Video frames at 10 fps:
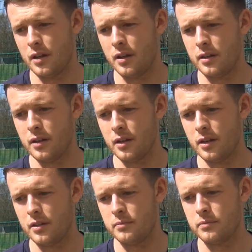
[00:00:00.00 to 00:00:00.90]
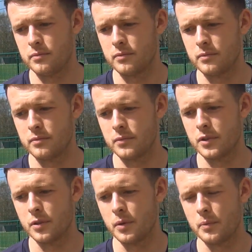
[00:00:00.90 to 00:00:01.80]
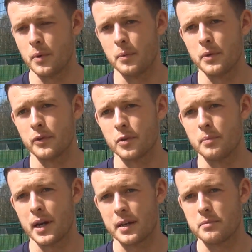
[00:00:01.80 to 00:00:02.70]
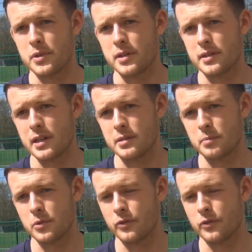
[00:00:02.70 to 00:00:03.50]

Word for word: and um, you know when, when we come back in pre-season.